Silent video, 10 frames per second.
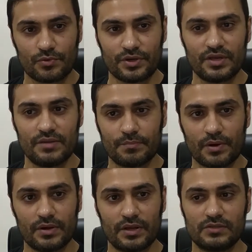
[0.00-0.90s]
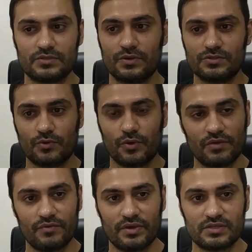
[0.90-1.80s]
protein per day, so it's
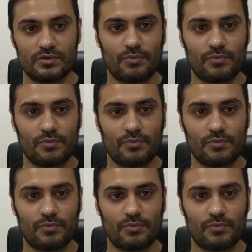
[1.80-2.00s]
going waste.